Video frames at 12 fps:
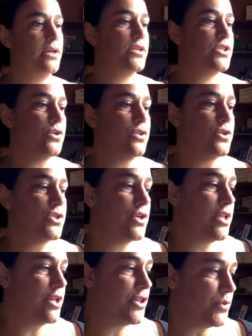So those are
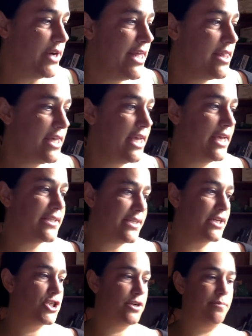the three things
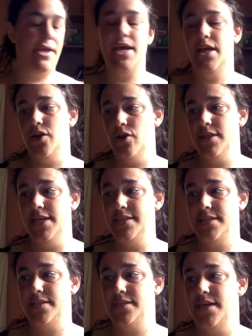that should be in your
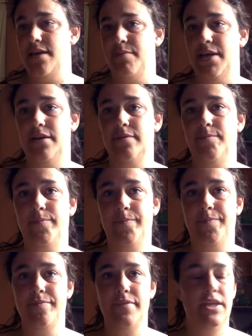thesis statement.
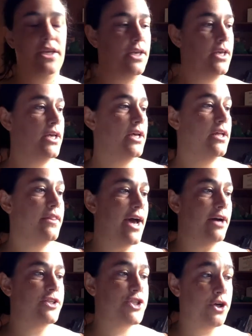
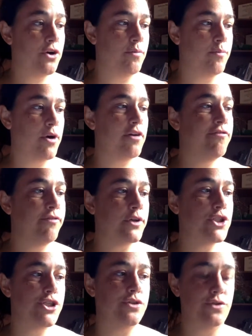That's your homework
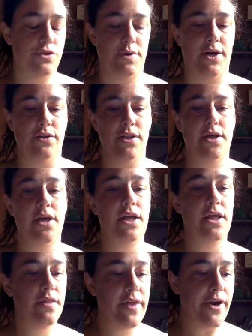for June 12th.
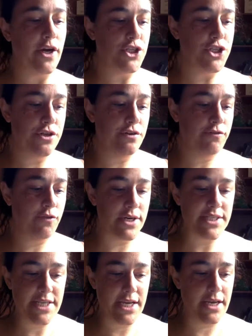Then on June
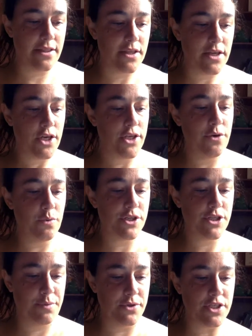14th, you were
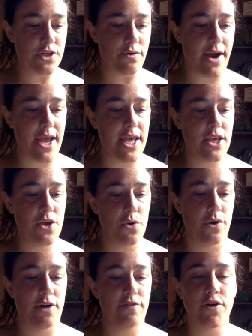supposed to write
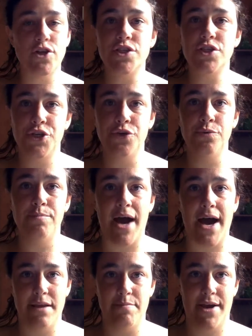your first two
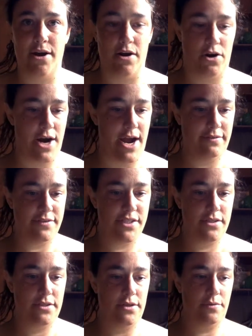body
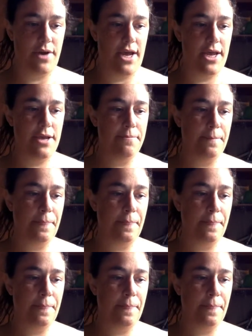paragraphs, okay?